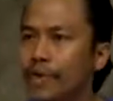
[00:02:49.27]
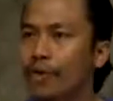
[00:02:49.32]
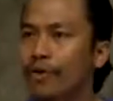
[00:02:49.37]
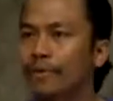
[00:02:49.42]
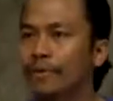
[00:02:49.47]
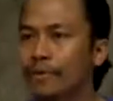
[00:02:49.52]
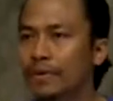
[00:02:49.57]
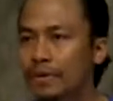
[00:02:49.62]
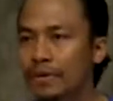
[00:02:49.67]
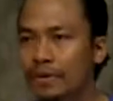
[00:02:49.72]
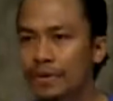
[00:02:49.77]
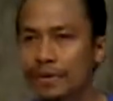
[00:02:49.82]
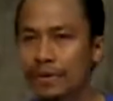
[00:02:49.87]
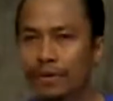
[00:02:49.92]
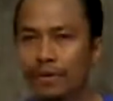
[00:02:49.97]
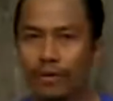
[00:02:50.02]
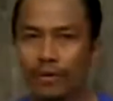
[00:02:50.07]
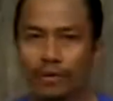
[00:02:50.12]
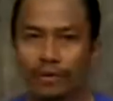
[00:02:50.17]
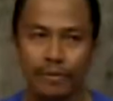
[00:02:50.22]

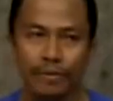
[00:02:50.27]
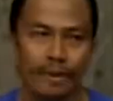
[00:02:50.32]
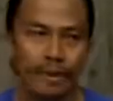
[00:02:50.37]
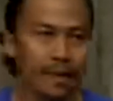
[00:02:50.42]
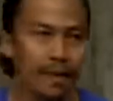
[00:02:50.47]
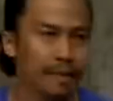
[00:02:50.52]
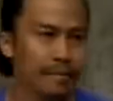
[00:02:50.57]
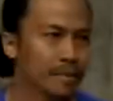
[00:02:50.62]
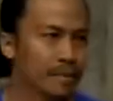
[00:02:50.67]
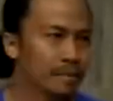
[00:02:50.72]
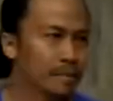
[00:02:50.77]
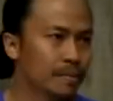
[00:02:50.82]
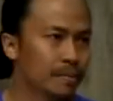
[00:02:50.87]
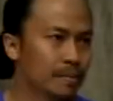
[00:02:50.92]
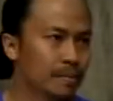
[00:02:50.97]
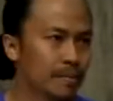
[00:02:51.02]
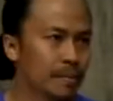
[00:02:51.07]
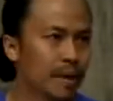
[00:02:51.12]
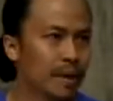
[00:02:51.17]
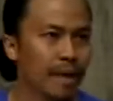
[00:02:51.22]
conference, talk, meetups,
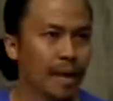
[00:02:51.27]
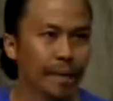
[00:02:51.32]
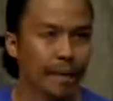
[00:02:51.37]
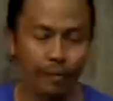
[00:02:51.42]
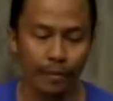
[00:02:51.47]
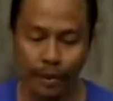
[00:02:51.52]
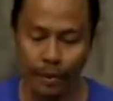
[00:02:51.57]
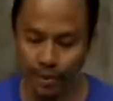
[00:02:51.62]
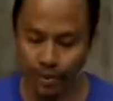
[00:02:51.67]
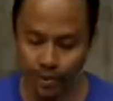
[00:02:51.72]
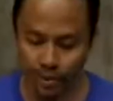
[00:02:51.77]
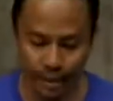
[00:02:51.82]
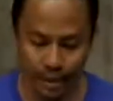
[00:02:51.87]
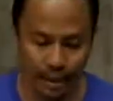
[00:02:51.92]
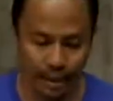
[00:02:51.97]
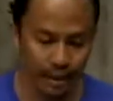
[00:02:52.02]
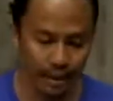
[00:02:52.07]
barcamp and whatnot.